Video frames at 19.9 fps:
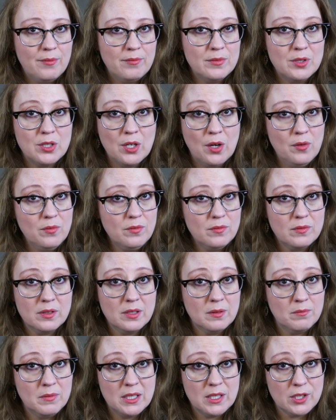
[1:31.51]
Don't
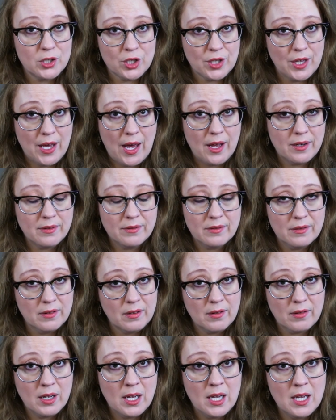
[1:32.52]
diminish that,
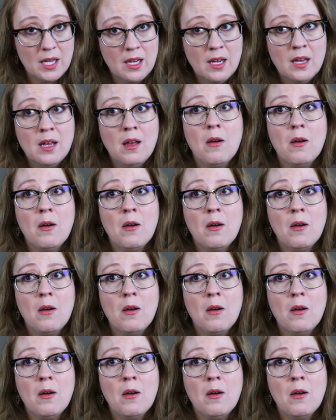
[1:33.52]
all right?